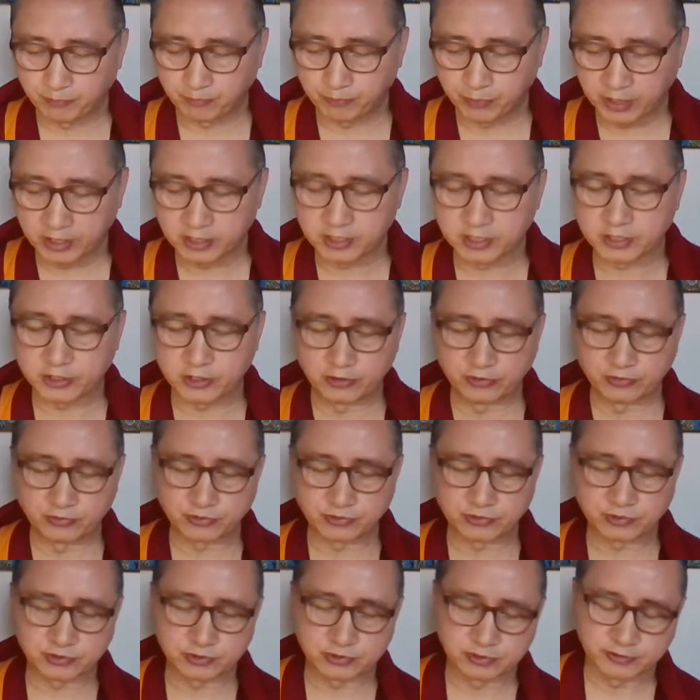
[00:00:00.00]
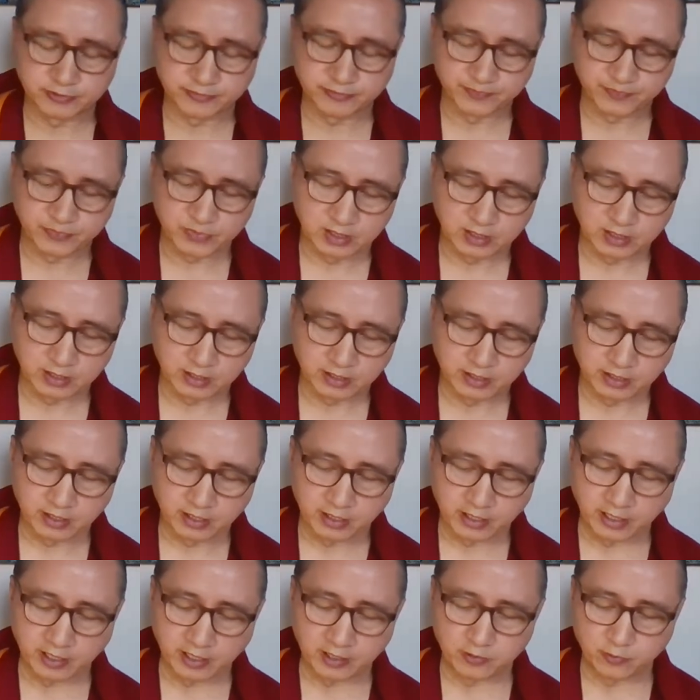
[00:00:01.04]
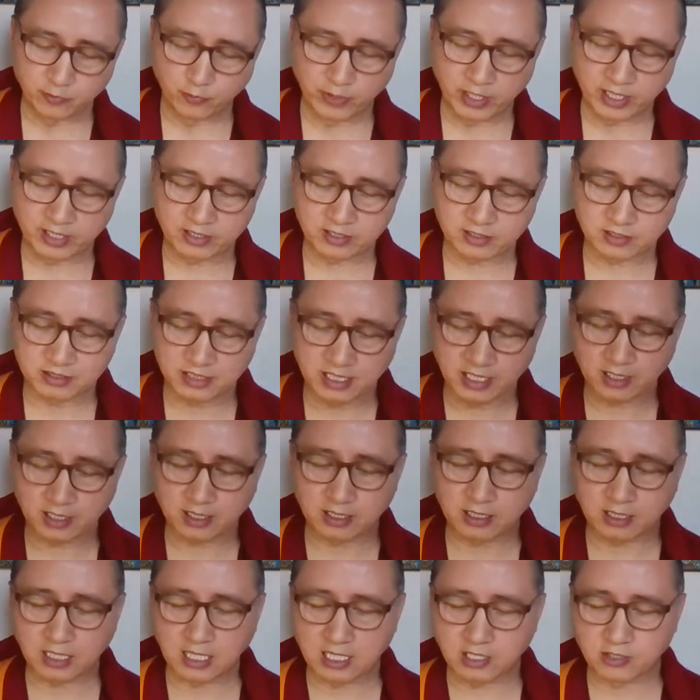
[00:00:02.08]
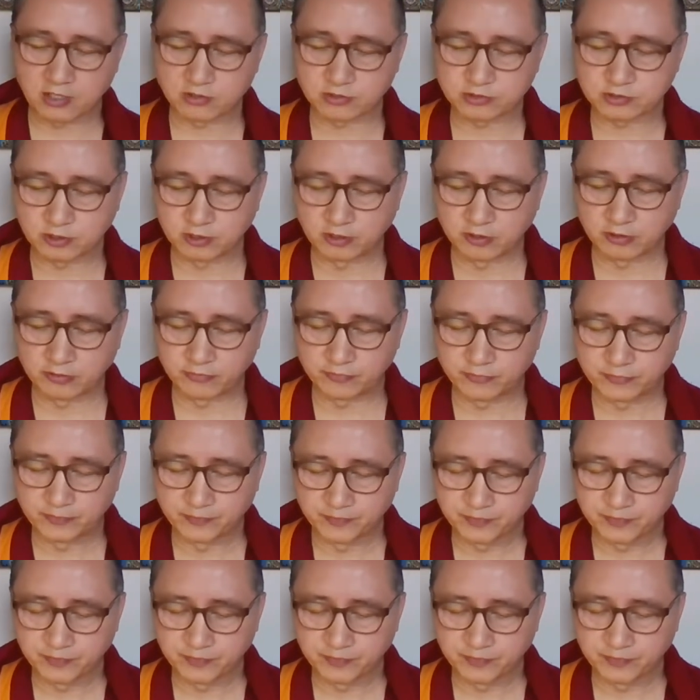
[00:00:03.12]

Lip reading: pernicious. And when thick cloud of